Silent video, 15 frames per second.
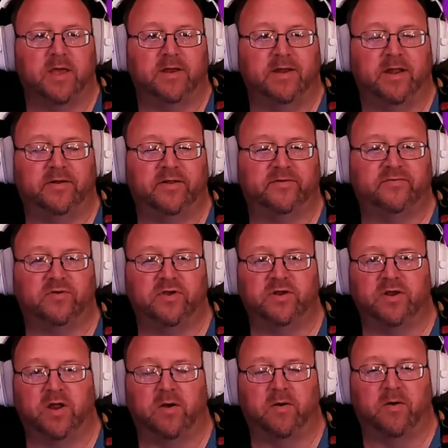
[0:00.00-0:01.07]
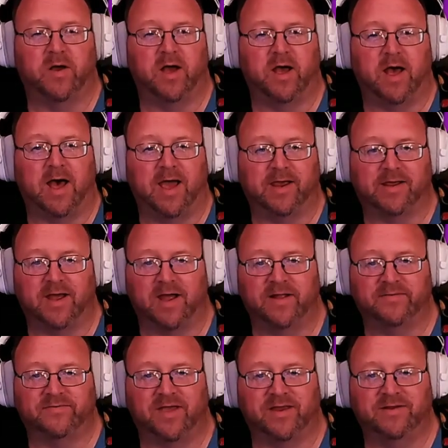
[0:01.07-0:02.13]
Now, just so you know,
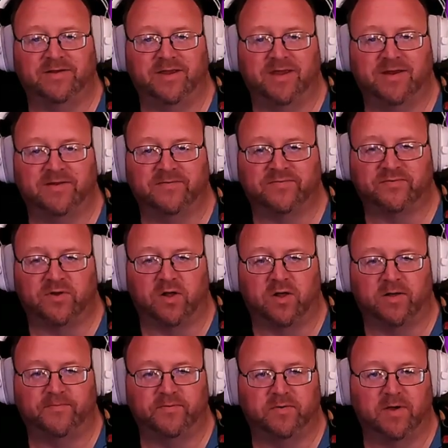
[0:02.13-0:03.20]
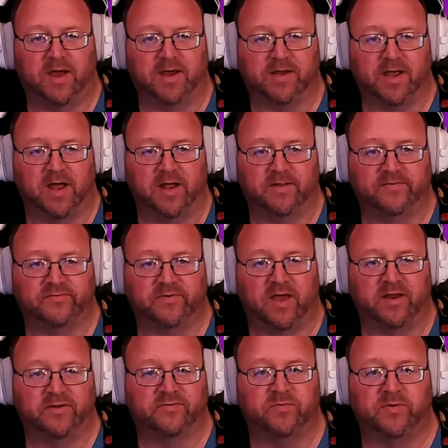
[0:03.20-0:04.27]
icons. I did install a few icons. I
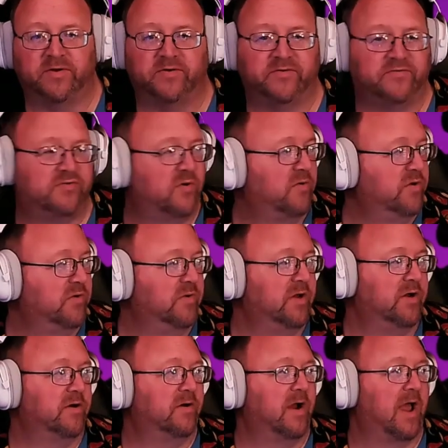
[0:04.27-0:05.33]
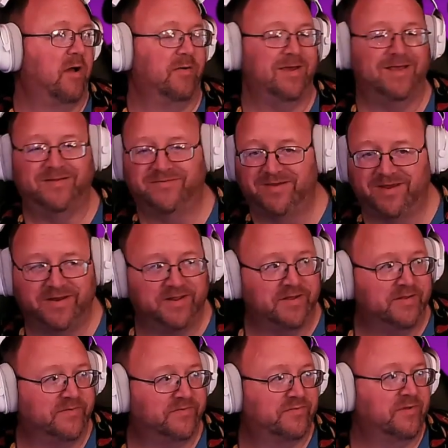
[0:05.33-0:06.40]
just wanted to show you here how easy it
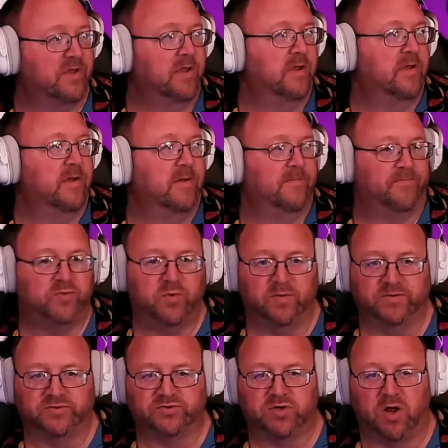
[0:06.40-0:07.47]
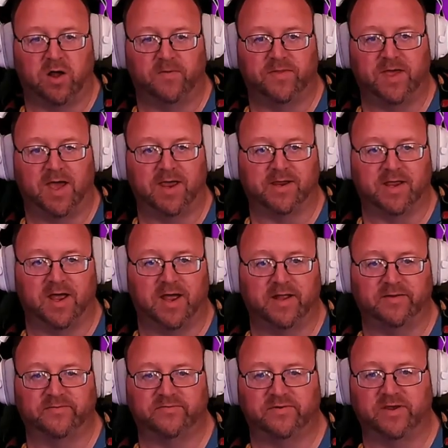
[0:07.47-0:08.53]
is to install the
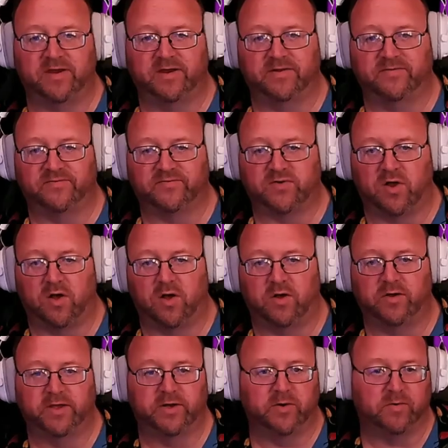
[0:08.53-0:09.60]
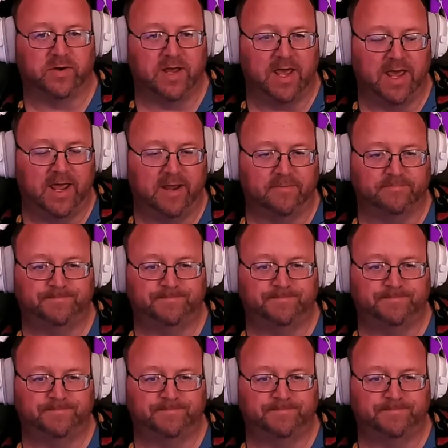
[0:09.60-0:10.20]
icons. Hit install. Hit OK.